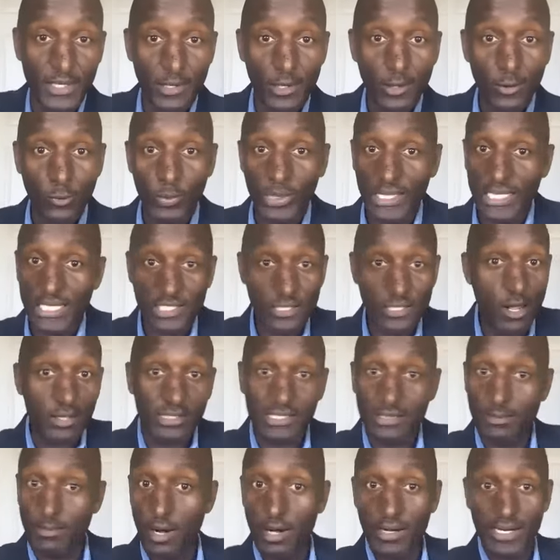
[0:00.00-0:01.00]
We can talk to
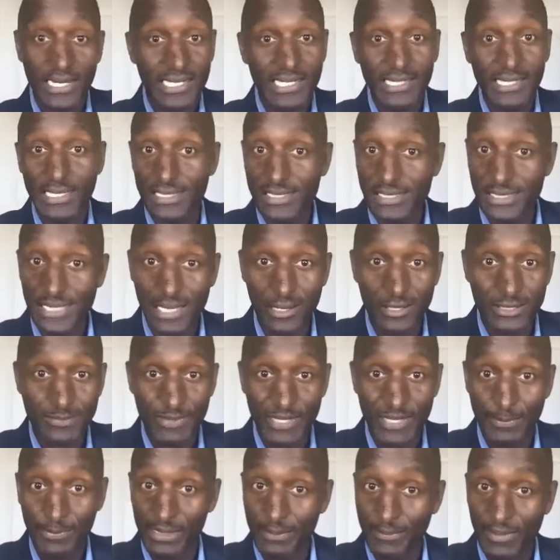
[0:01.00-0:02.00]
marketing and sales
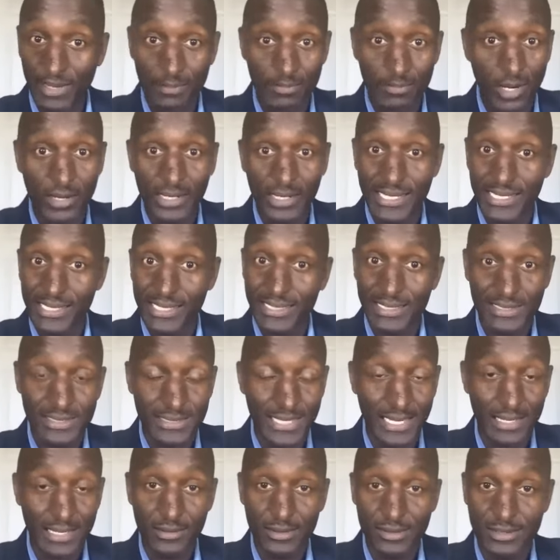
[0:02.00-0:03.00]
people about marketing and
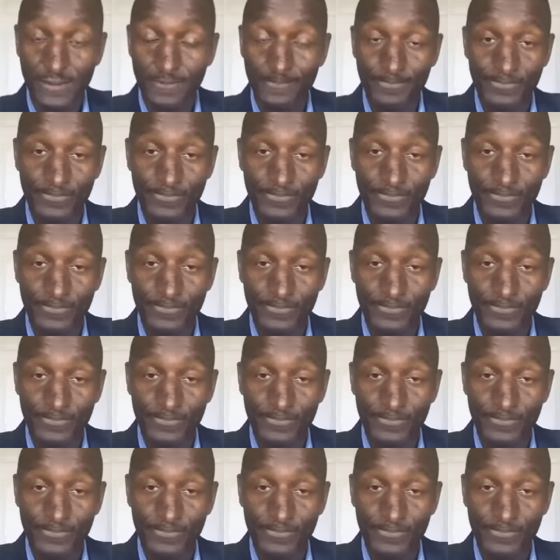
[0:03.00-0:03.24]
sales.